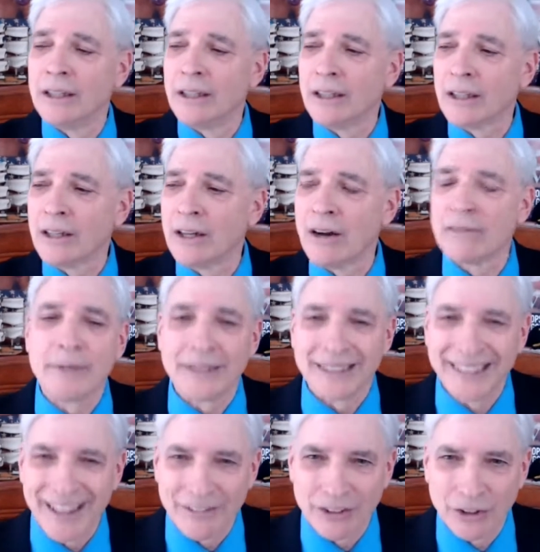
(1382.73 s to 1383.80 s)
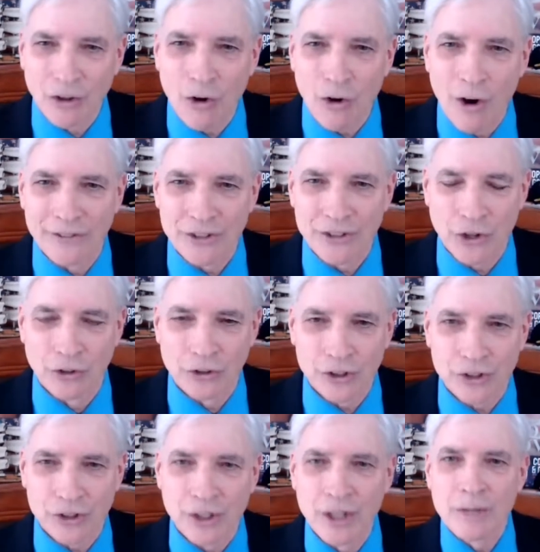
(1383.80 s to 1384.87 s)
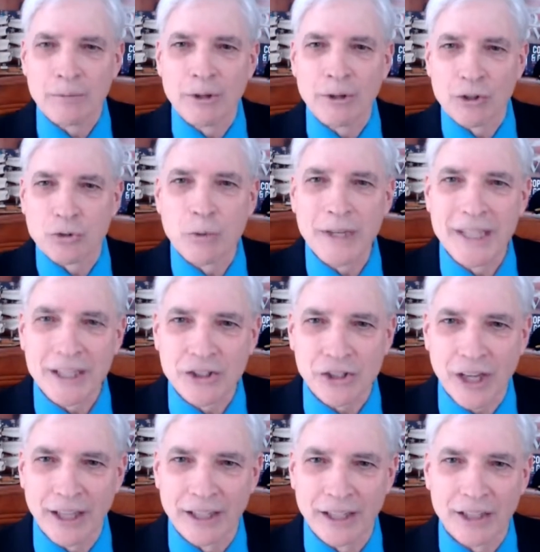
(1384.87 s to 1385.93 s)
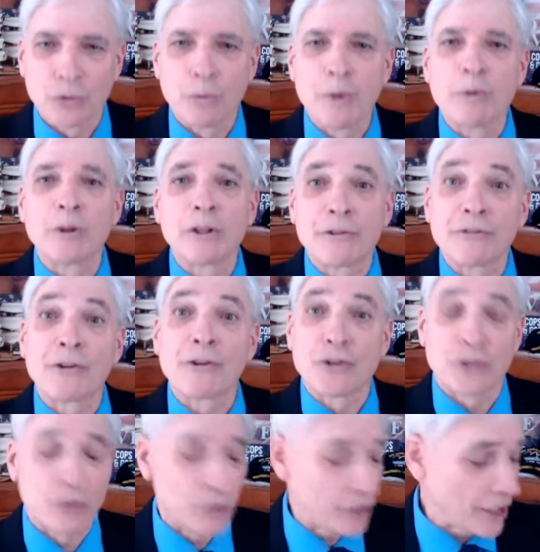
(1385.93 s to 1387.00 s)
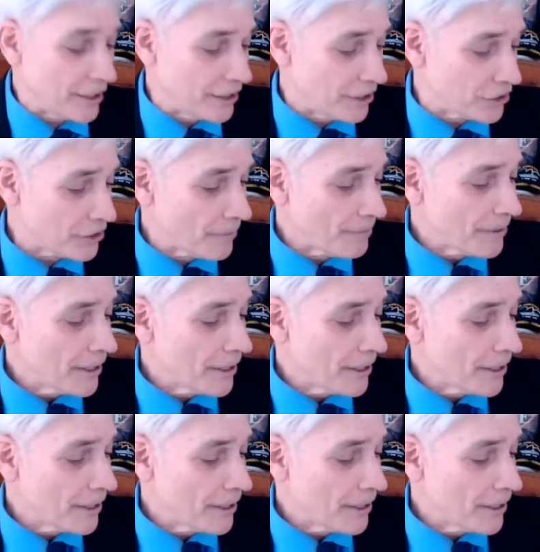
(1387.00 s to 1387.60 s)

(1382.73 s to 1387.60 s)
government level office holders, because we did say this. We were the first who said this.